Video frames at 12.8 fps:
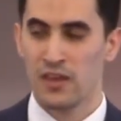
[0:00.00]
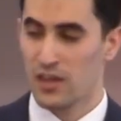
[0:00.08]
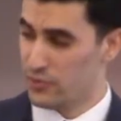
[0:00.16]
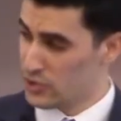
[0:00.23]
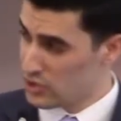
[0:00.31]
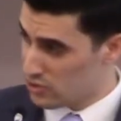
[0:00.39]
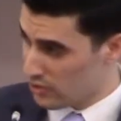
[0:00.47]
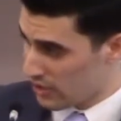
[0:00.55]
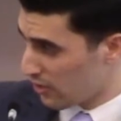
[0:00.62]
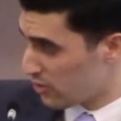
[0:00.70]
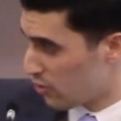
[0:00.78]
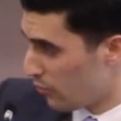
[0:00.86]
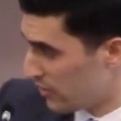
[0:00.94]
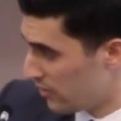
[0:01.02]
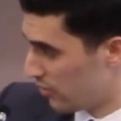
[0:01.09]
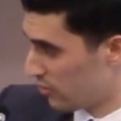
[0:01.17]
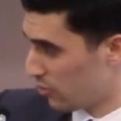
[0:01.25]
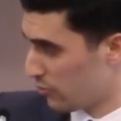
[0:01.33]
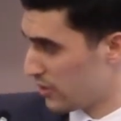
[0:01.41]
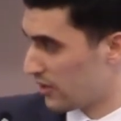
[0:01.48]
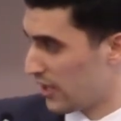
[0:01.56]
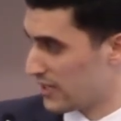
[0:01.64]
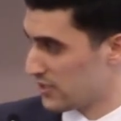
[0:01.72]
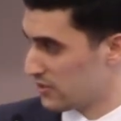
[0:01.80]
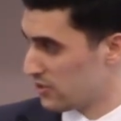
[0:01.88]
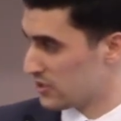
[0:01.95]
if you just look out your window, you'll
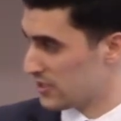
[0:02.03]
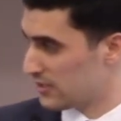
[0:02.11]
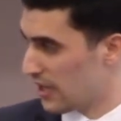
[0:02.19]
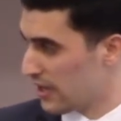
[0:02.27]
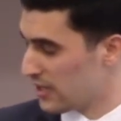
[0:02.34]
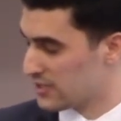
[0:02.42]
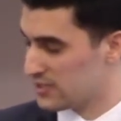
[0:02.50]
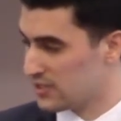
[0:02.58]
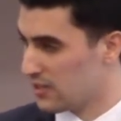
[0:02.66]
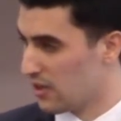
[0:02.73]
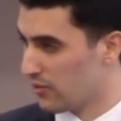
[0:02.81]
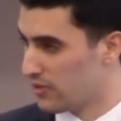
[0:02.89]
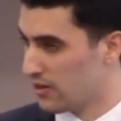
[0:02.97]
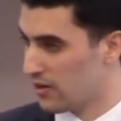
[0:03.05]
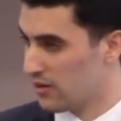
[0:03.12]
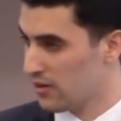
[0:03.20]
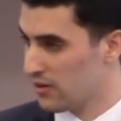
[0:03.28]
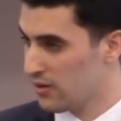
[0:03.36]
realize that there's a dying city out there